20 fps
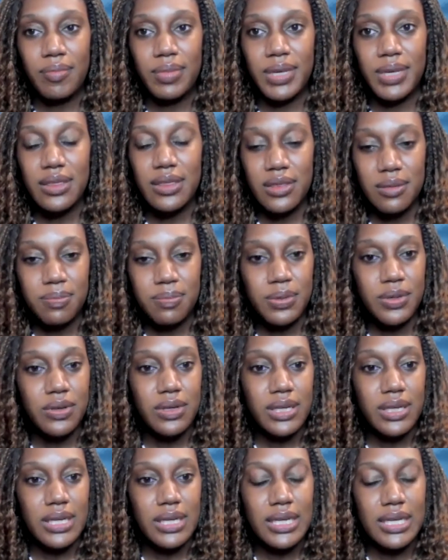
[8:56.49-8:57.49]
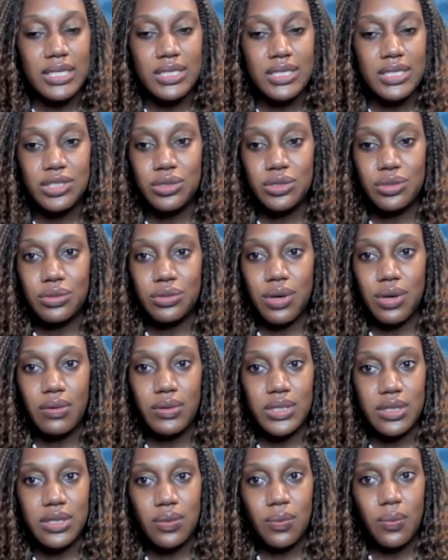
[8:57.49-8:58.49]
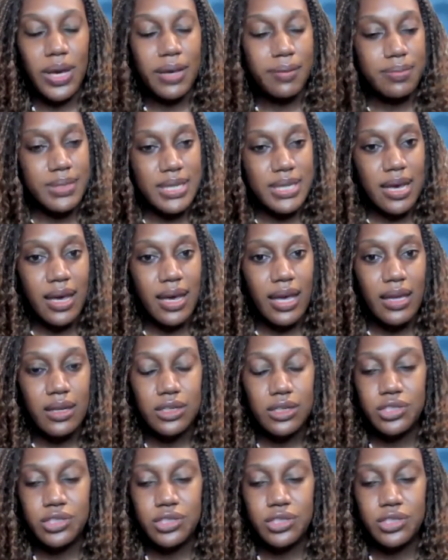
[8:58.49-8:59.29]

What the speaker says: get the book is to go to the website,